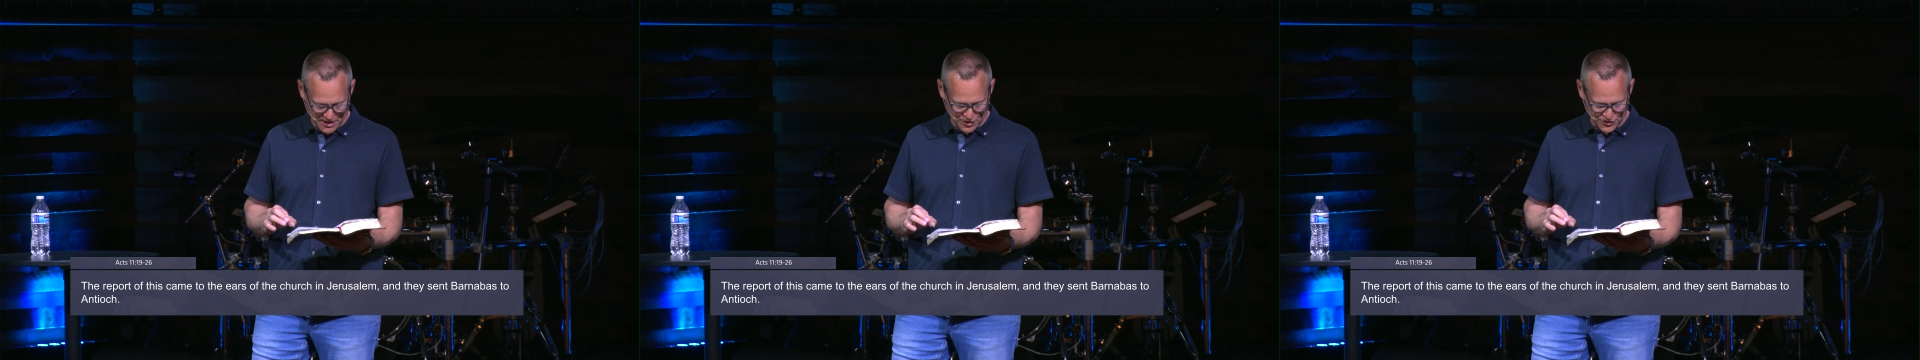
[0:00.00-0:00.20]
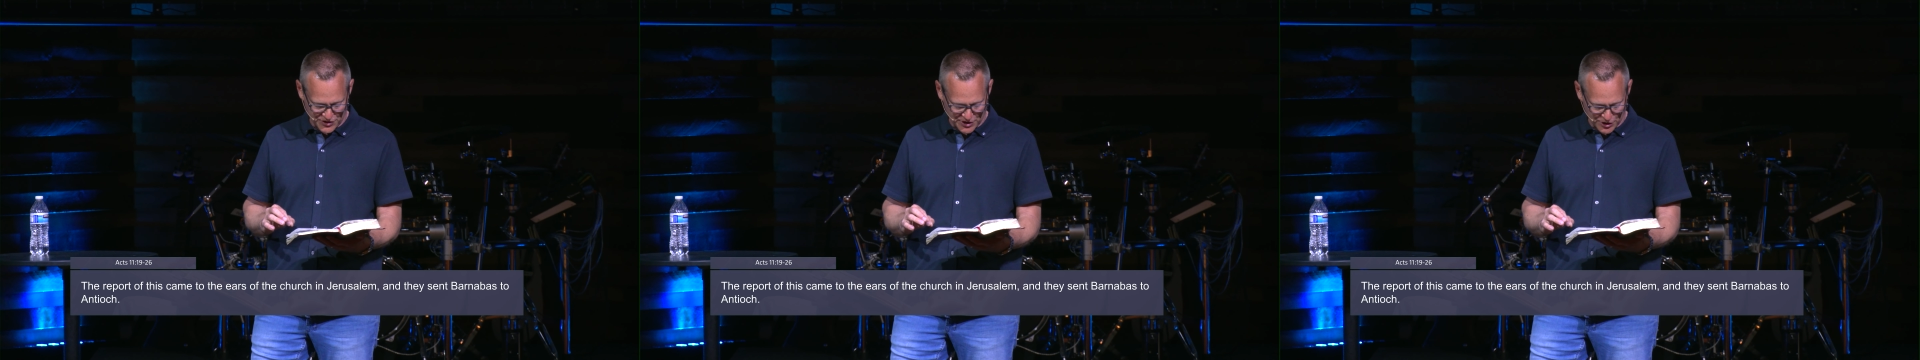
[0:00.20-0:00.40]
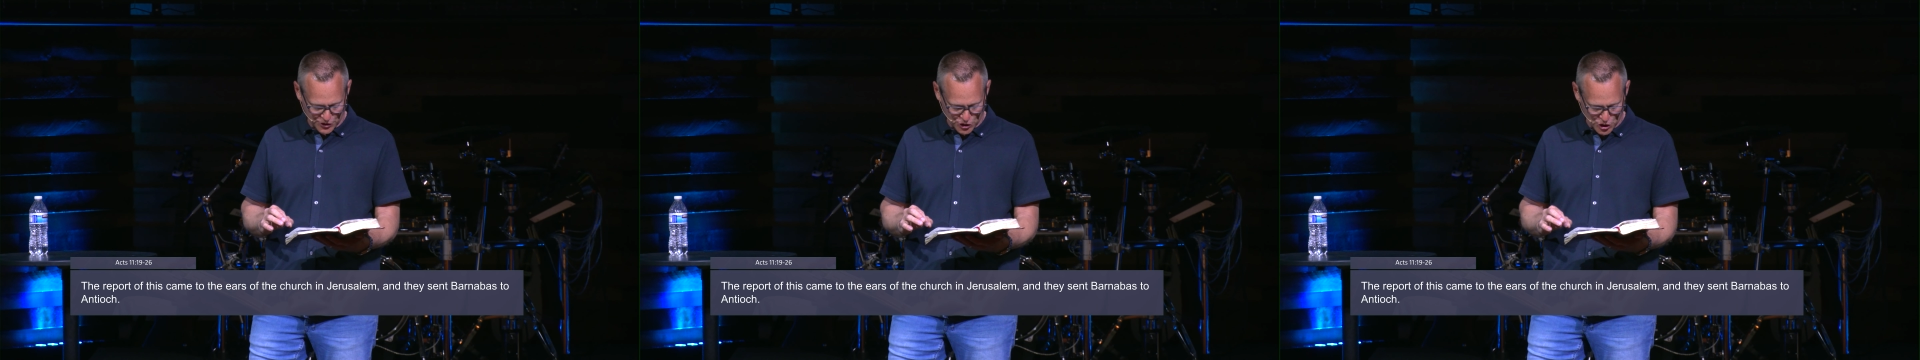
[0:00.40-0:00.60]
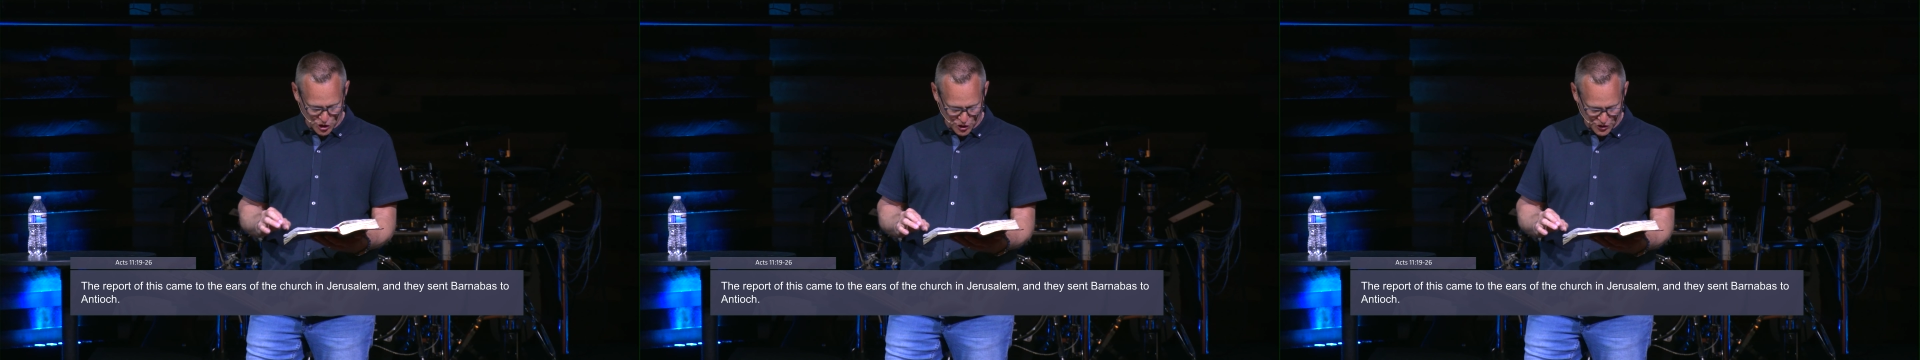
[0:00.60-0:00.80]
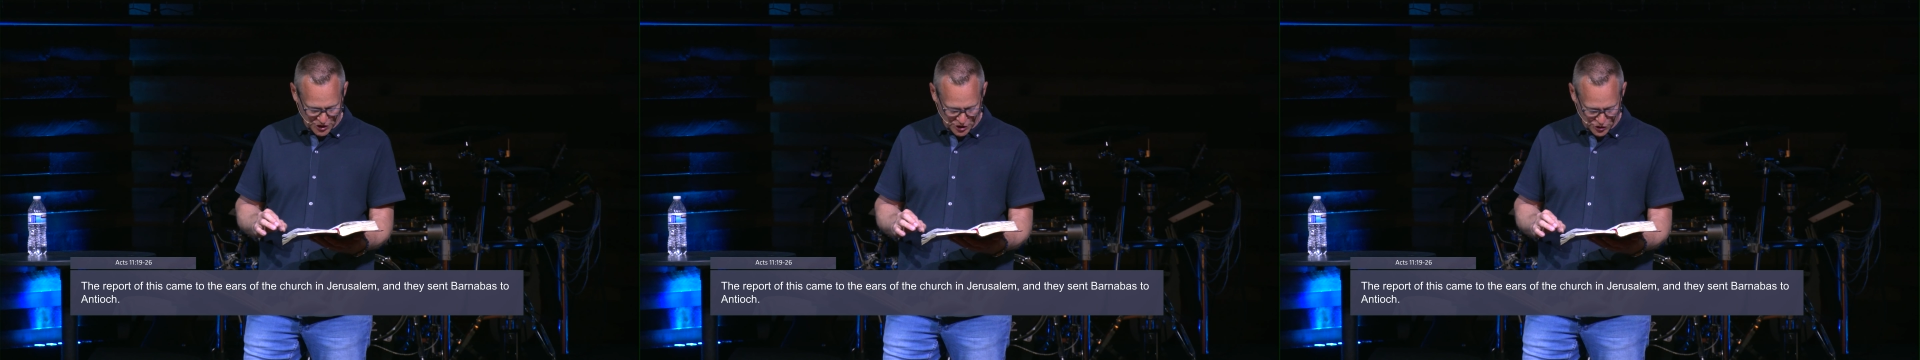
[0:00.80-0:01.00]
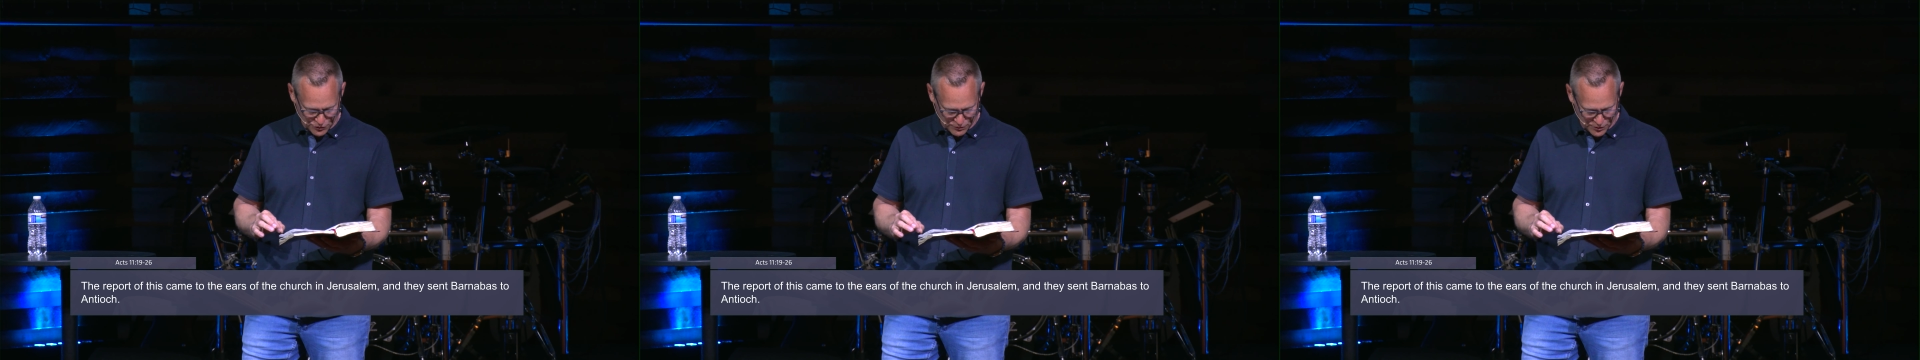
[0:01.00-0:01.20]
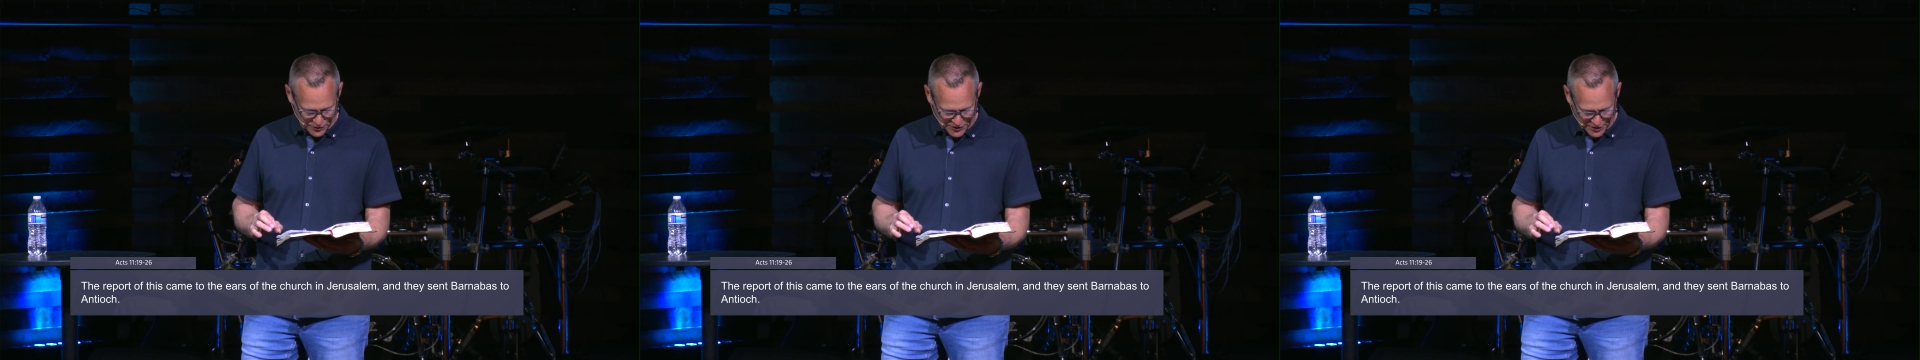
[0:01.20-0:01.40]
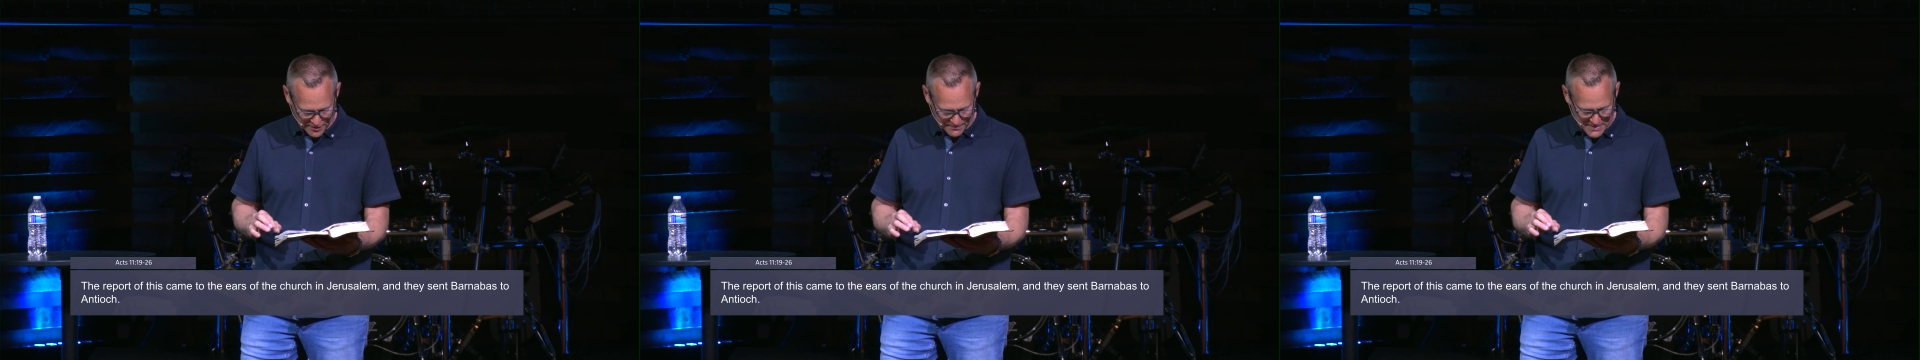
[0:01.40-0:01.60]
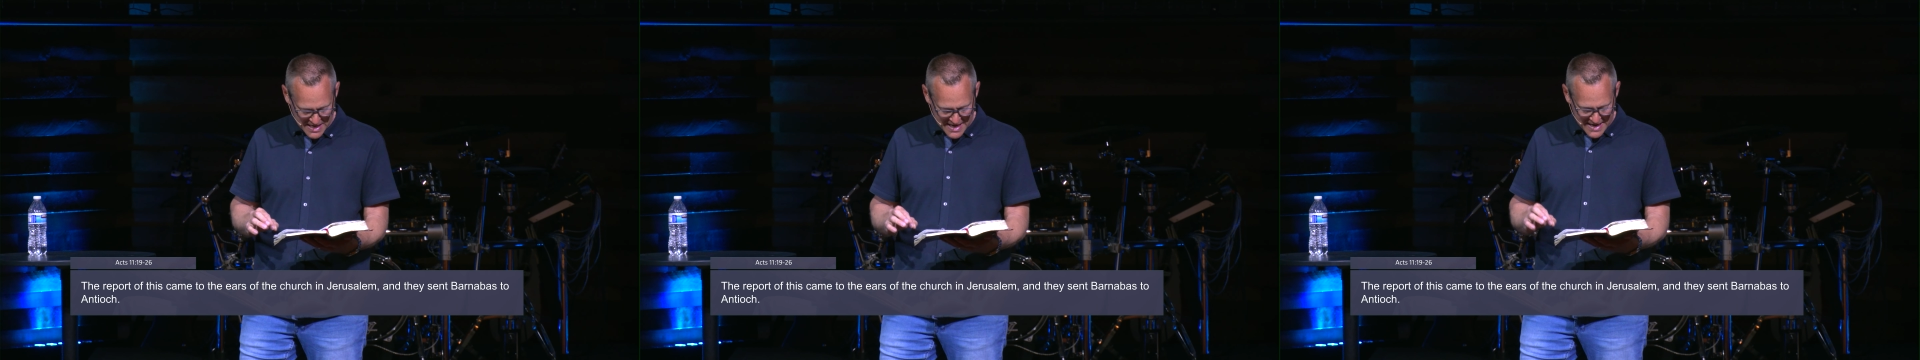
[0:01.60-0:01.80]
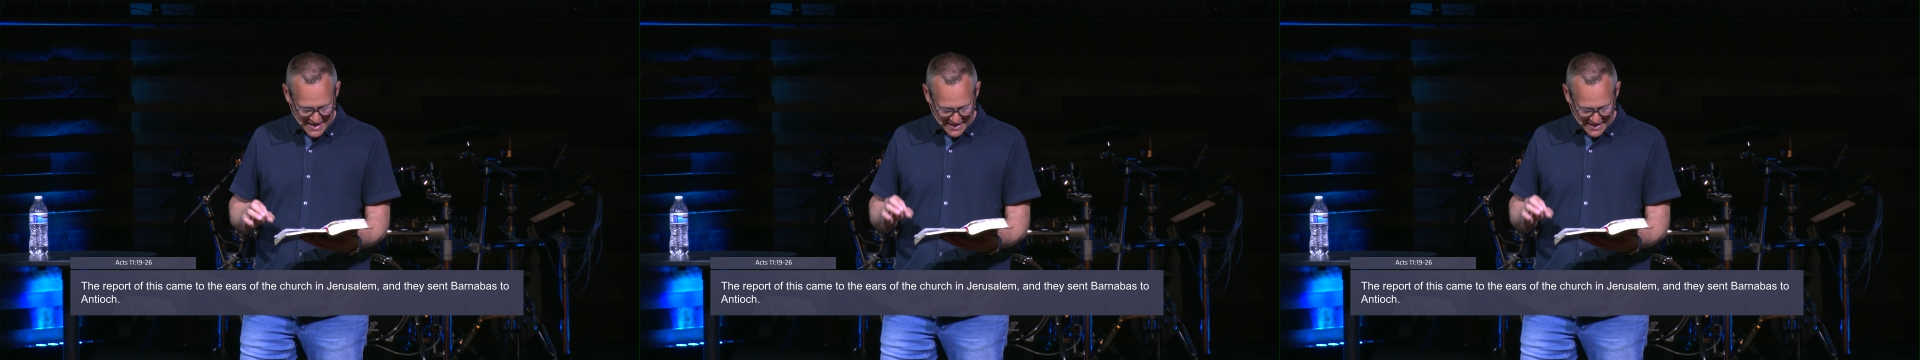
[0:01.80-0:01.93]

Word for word: ears of the church in Jerusalem,